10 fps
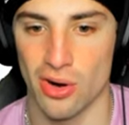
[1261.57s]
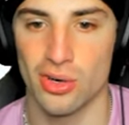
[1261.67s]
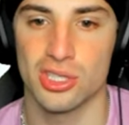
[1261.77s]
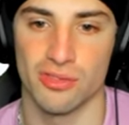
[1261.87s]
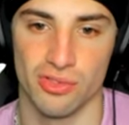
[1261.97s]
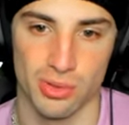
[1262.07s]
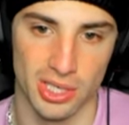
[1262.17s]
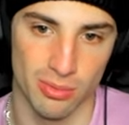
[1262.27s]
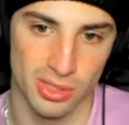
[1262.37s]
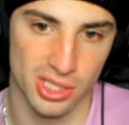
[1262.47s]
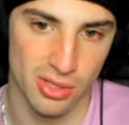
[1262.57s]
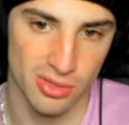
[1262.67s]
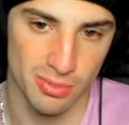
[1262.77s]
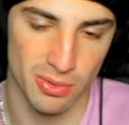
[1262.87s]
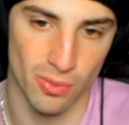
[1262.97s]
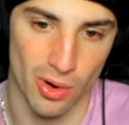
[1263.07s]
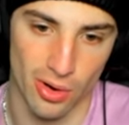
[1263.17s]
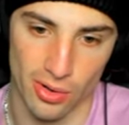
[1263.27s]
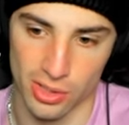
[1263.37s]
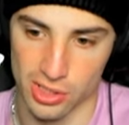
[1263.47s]
Urshifu here, which is going to be Water
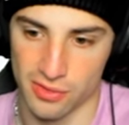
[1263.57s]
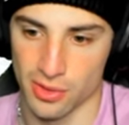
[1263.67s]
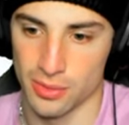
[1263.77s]
Urshifu.